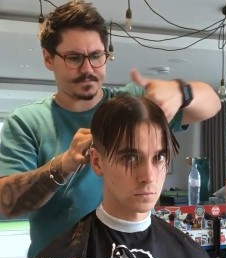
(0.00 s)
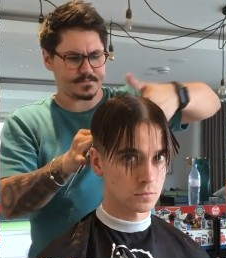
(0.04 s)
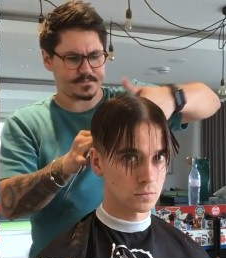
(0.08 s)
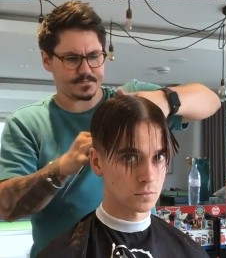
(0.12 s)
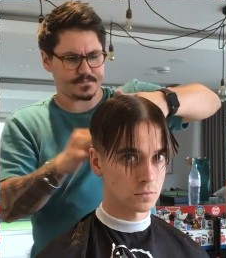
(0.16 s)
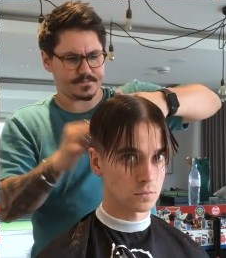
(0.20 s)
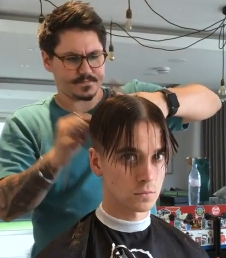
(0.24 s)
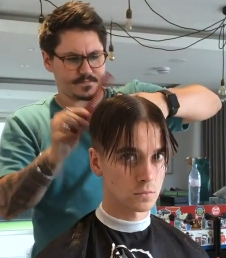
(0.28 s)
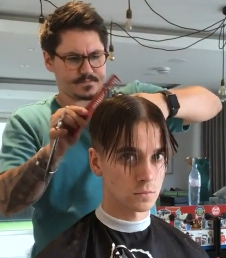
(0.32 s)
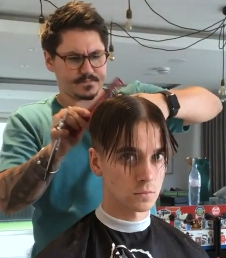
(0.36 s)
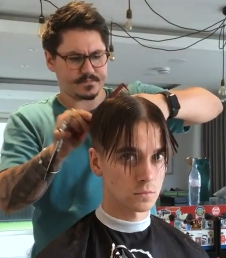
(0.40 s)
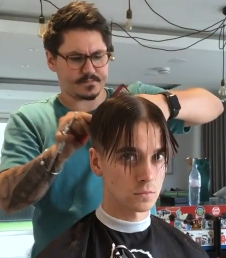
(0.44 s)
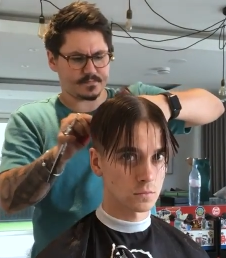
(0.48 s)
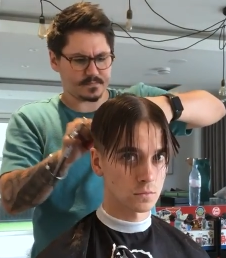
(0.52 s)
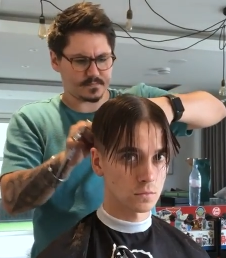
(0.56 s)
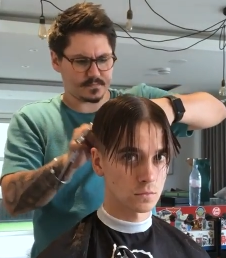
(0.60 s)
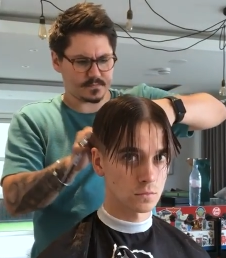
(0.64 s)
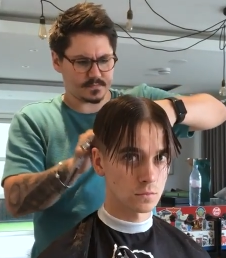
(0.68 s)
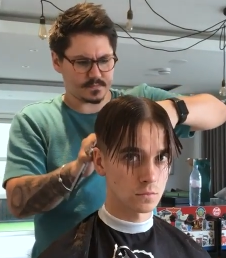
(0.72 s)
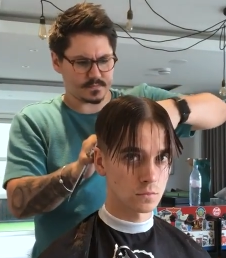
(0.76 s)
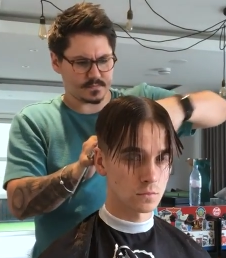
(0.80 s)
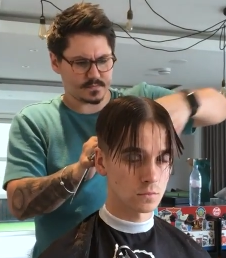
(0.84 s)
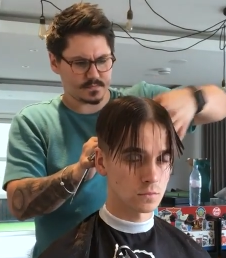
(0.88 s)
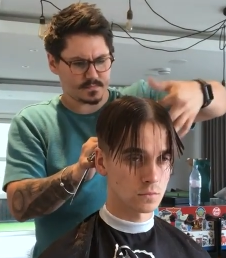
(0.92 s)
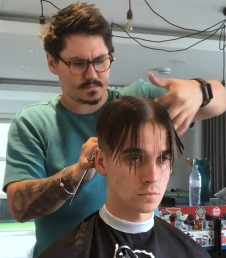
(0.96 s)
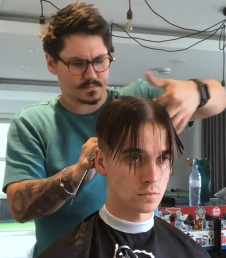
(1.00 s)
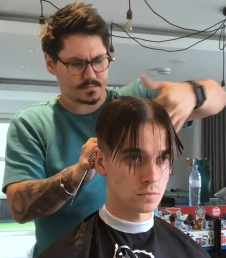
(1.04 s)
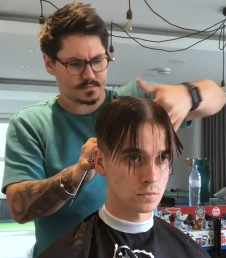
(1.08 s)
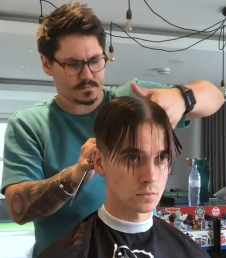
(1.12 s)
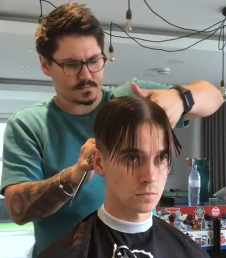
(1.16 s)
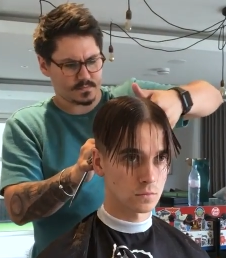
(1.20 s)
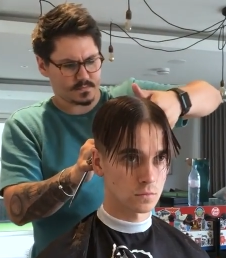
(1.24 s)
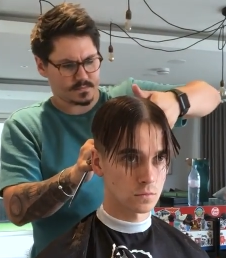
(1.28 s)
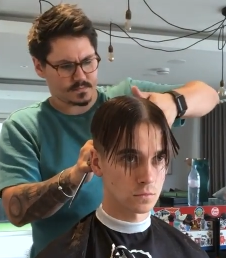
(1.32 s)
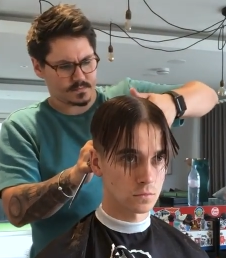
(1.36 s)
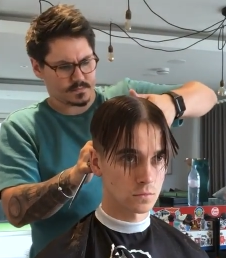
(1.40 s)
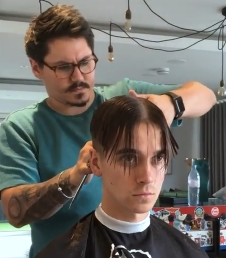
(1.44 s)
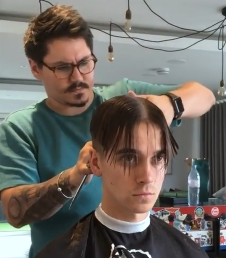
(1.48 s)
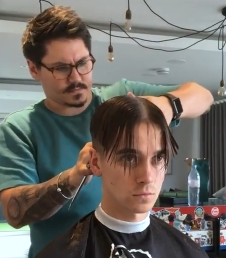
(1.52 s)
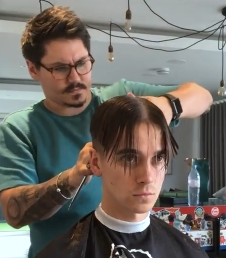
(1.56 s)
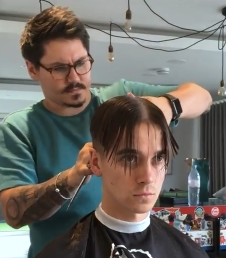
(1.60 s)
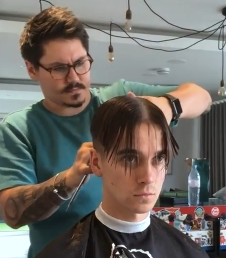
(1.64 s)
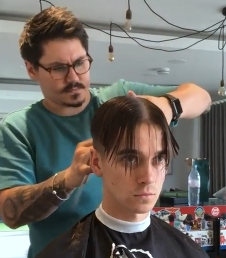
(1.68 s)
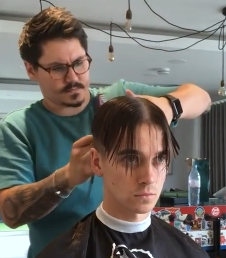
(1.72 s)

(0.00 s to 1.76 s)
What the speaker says: No one is speaking in this clip.